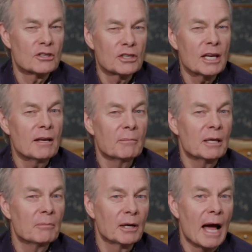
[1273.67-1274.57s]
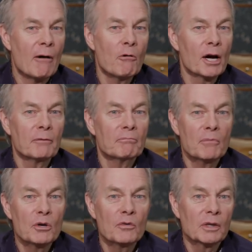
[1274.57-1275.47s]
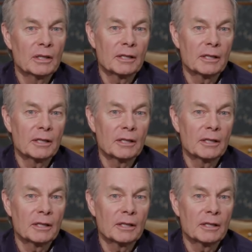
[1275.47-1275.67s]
see me, but I wasn't moving.